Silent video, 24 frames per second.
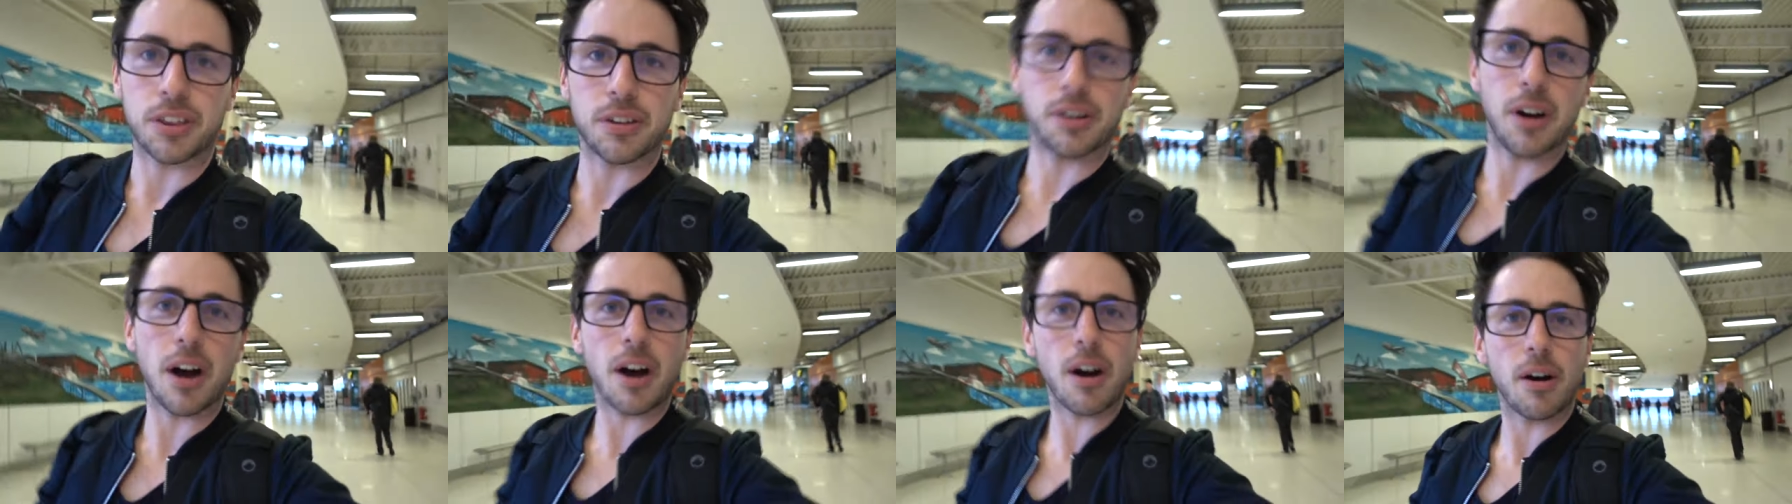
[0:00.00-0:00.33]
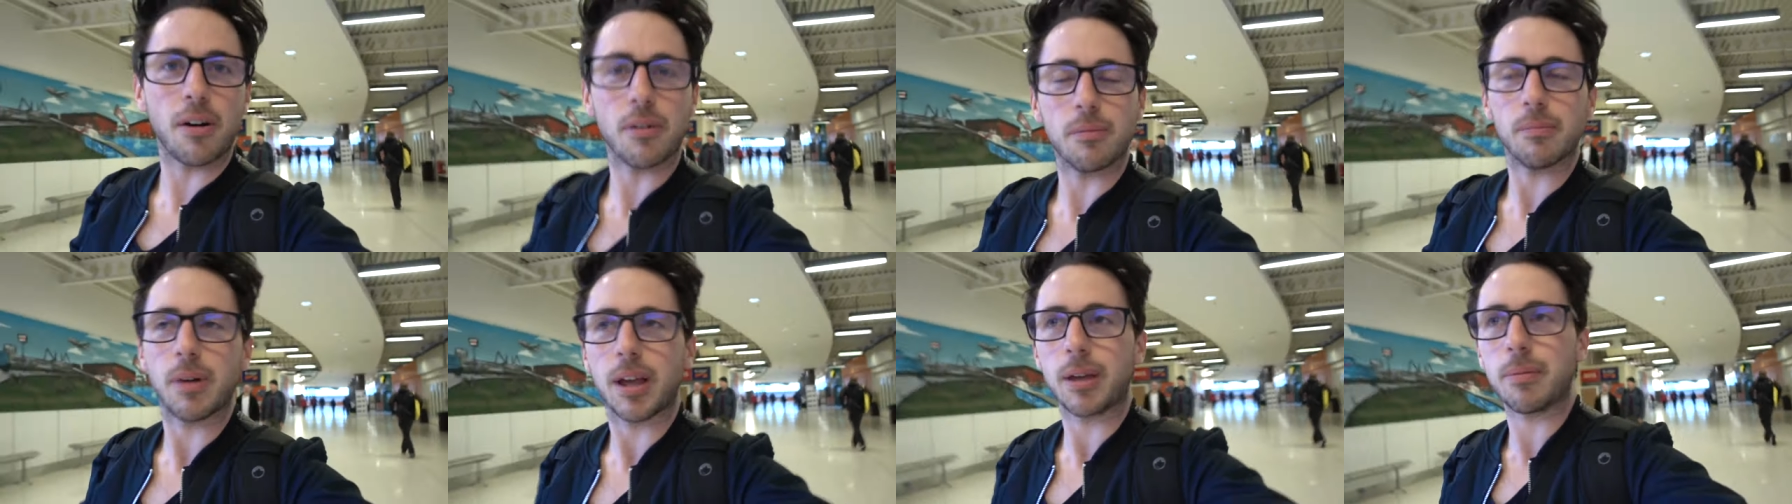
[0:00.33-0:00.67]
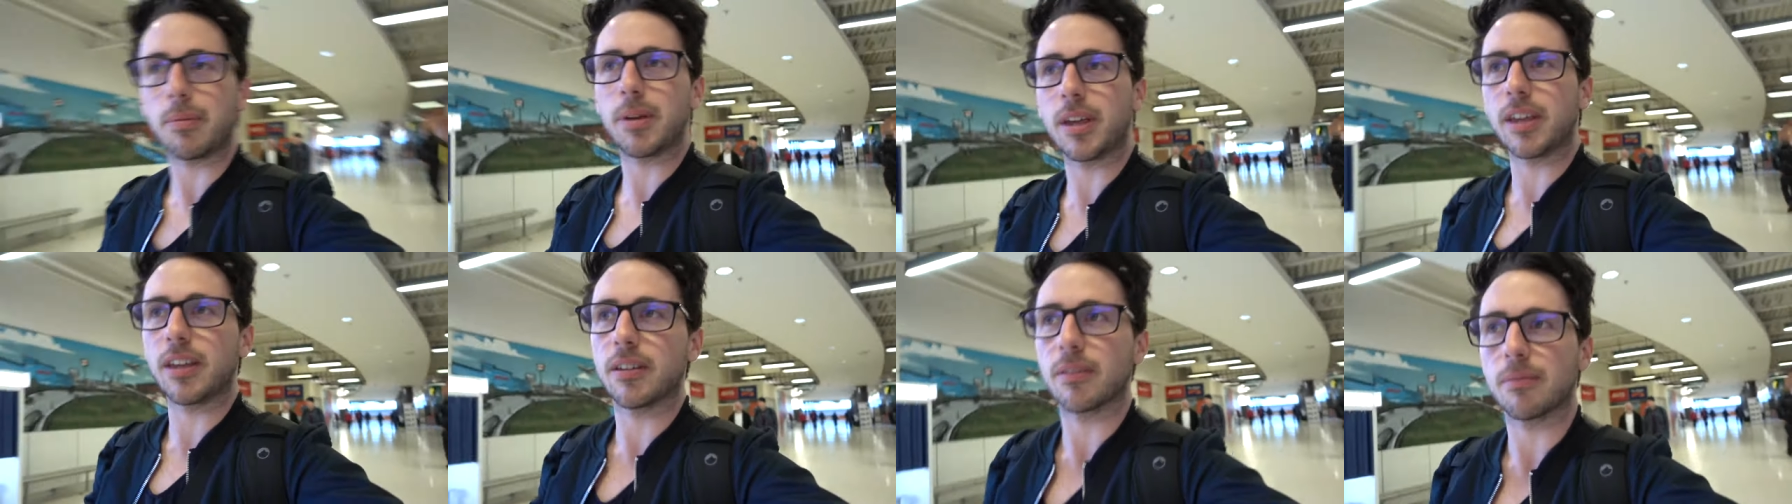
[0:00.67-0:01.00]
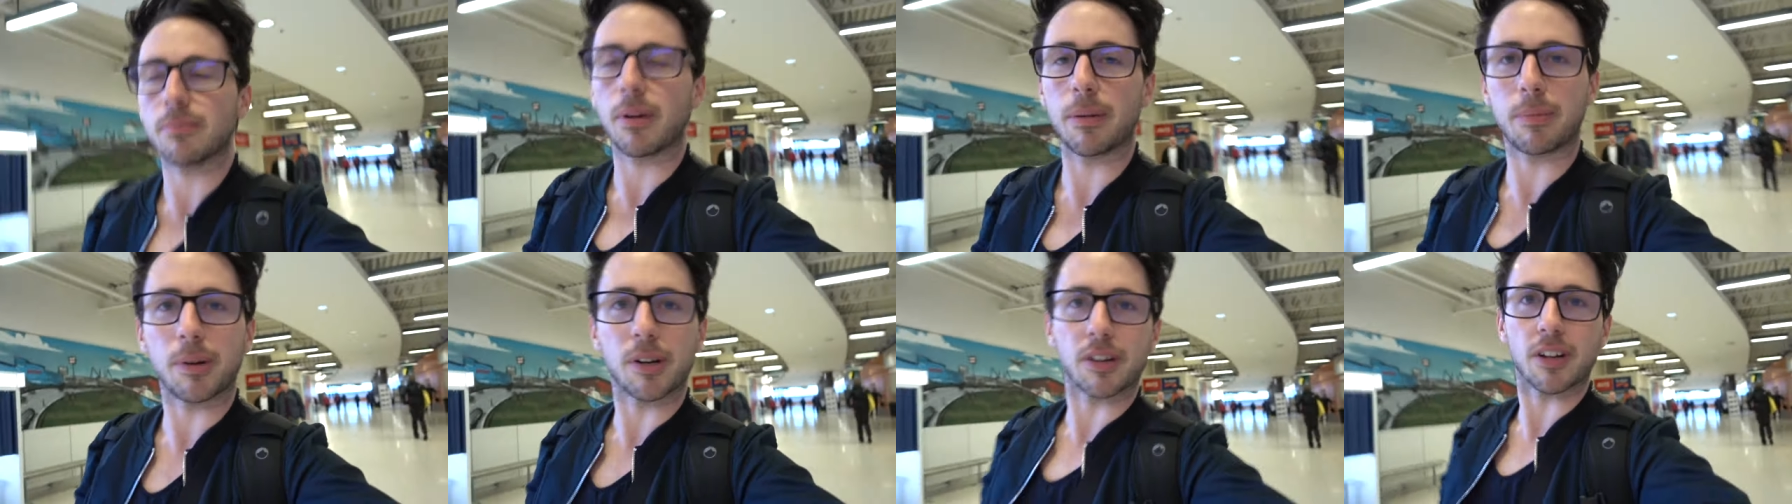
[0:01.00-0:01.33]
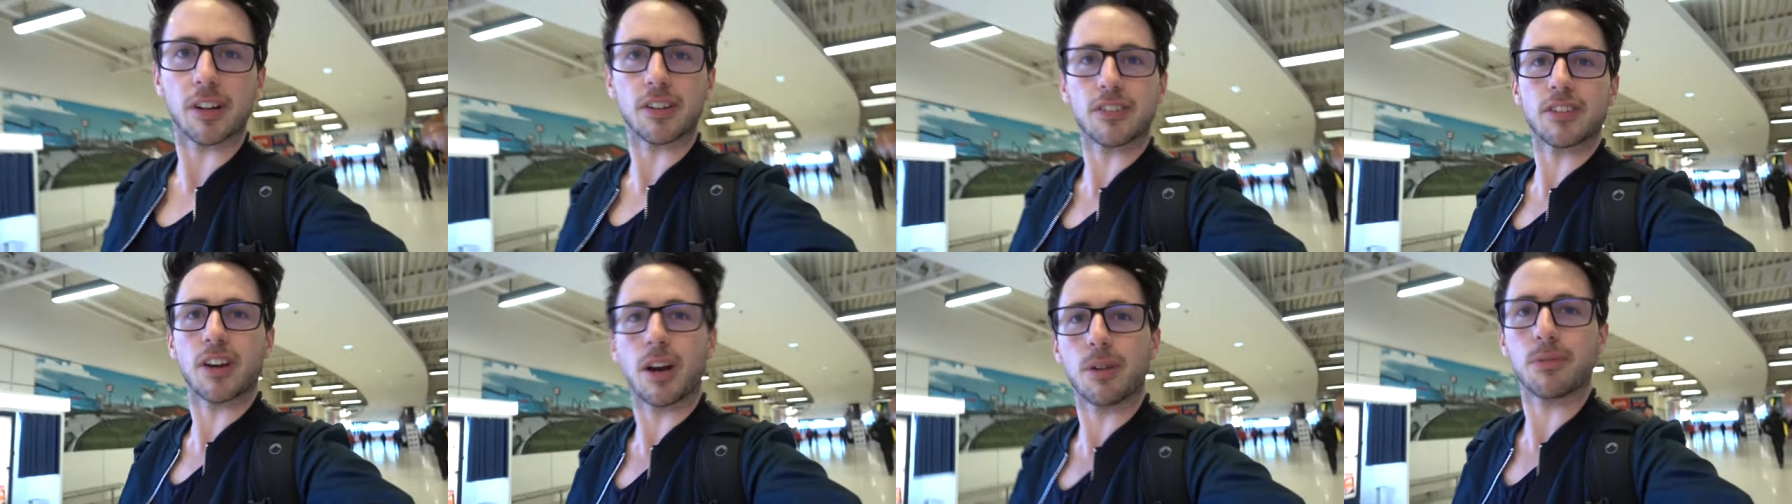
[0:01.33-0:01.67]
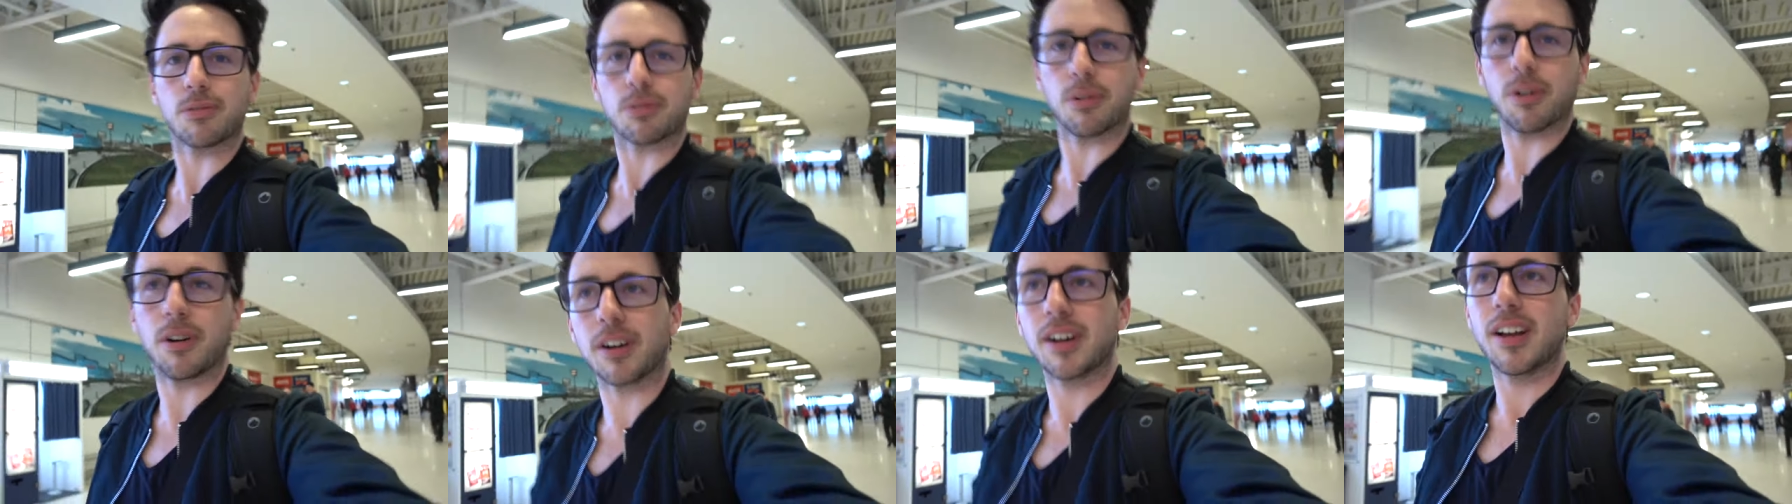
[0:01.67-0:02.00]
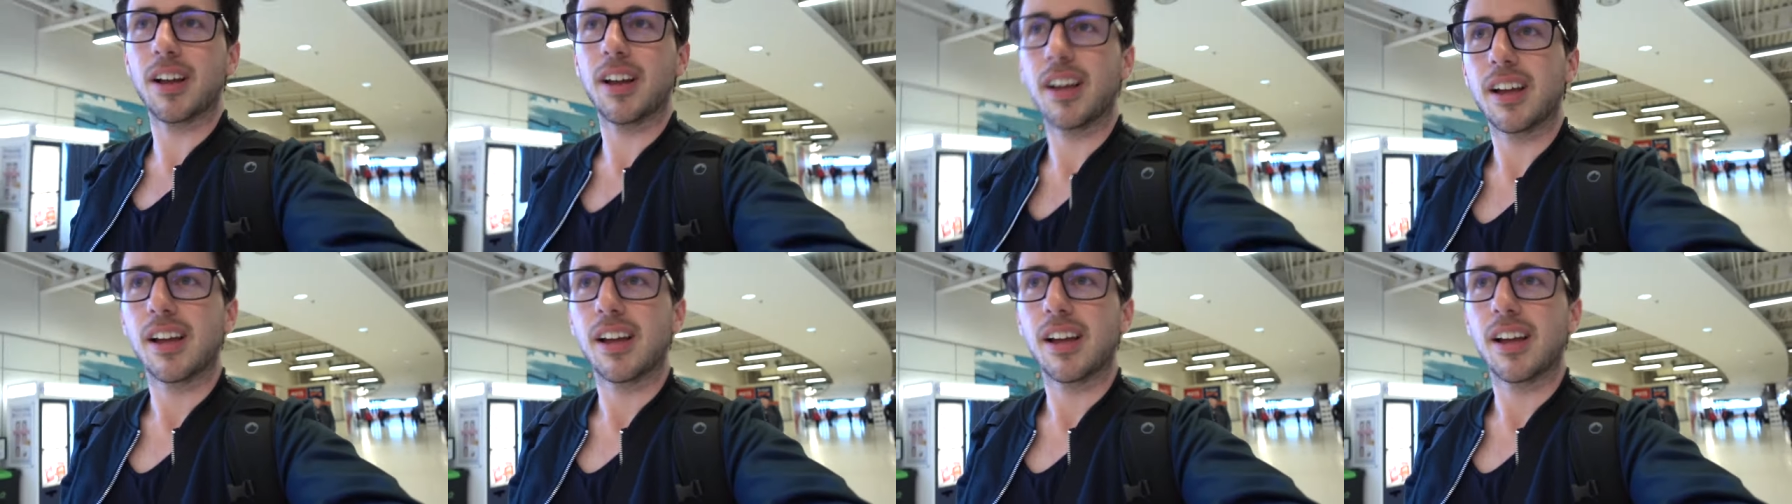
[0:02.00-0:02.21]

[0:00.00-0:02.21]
thought, oh, maybe maybe I got the times wrong.